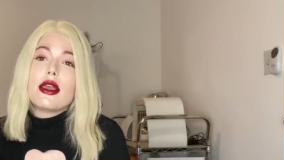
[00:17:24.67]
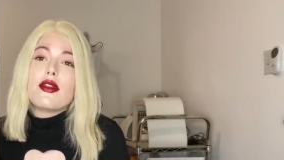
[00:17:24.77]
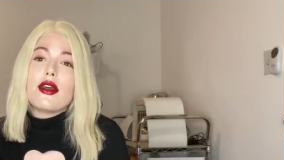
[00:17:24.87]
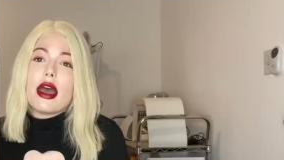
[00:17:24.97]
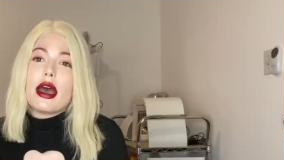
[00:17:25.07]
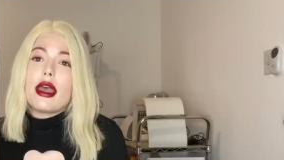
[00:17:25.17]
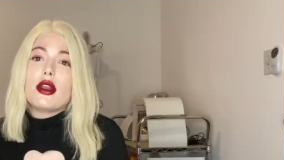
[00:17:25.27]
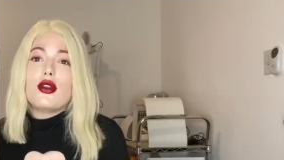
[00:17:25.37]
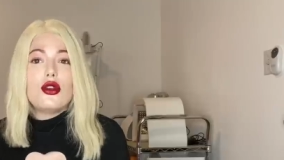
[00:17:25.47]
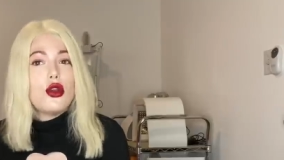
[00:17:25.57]

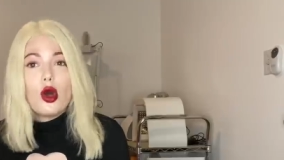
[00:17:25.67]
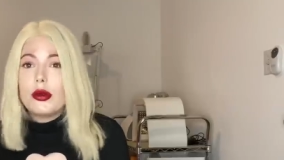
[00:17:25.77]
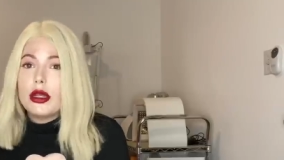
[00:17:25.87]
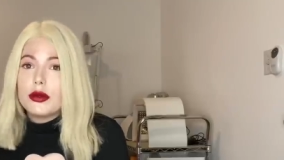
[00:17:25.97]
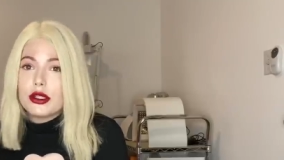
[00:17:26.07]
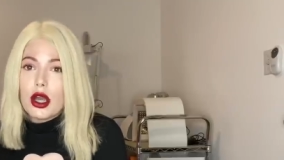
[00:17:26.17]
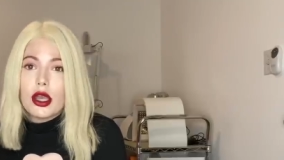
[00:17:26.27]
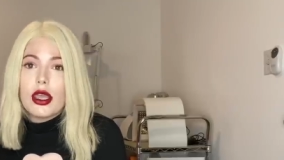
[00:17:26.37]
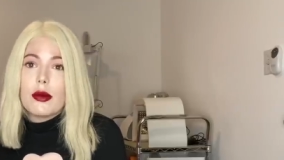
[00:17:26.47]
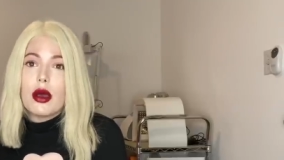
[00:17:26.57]
that nobody was
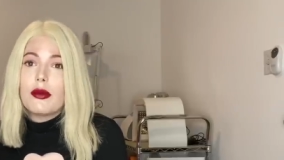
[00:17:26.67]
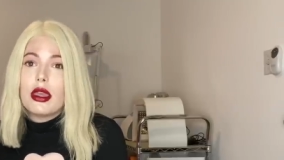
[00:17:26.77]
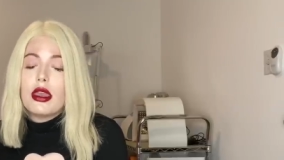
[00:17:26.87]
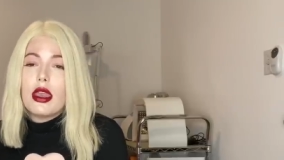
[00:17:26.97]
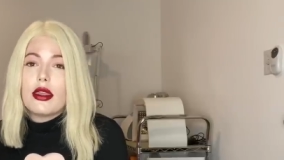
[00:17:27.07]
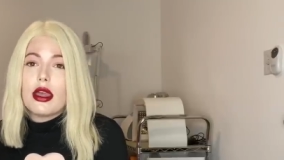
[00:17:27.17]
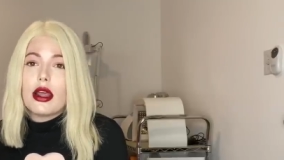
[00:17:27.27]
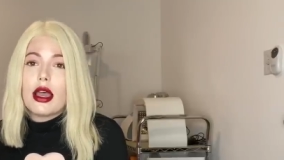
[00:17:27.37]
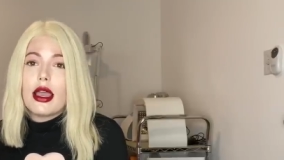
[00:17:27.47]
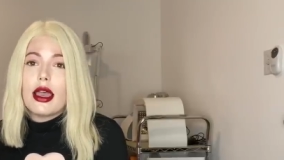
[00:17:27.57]
talking about me and that
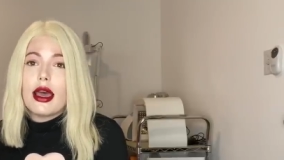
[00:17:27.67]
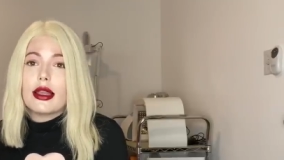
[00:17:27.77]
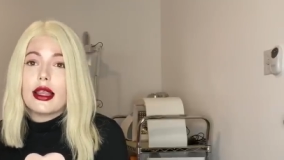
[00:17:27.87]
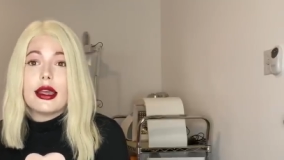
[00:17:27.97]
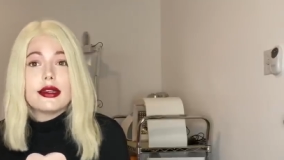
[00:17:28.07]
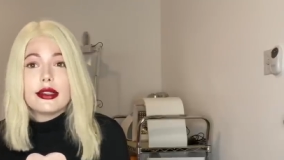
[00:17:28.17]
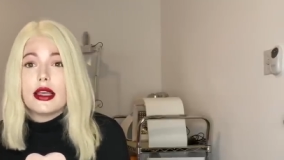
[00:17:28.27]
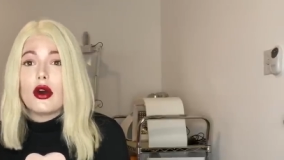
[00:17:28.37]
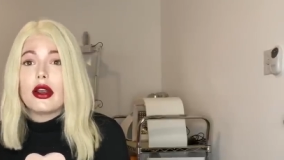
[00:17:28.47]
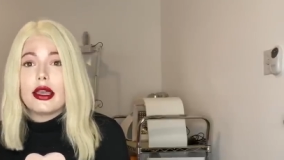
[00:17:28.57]
I had like a
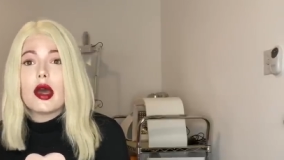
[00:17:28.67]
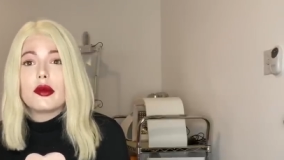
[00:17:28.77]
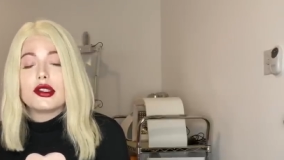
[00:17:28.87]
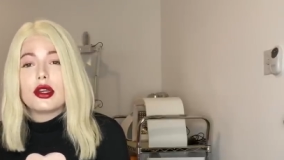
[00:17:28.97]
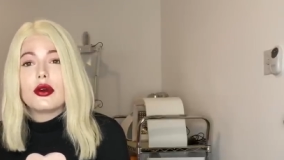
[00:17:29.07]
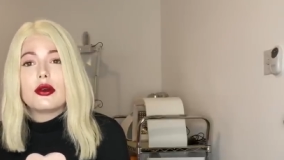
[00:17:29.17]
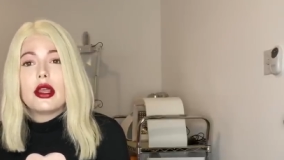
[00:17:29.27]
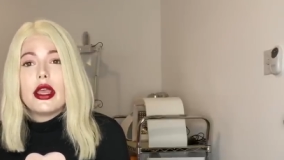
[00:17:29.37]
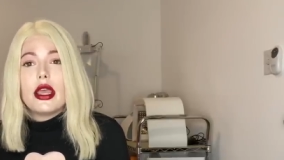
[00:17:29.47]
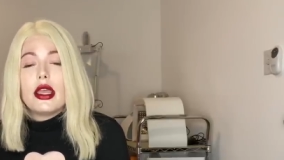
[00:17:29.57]
psychotic episode.
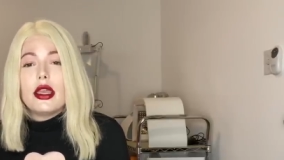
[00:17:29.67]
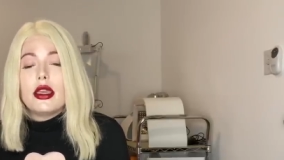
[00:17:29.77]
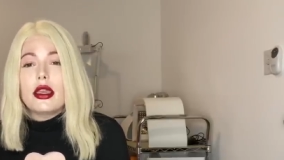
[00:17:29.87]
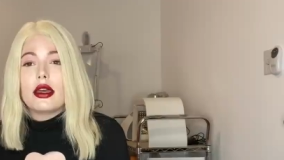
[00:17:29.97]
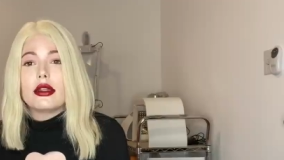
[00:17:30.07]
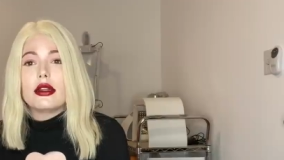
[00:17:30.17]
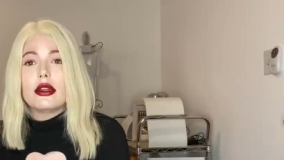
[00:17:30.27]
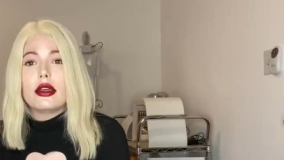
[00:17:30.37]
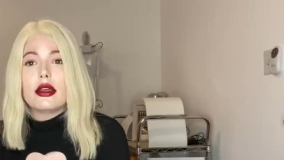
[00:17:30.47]
And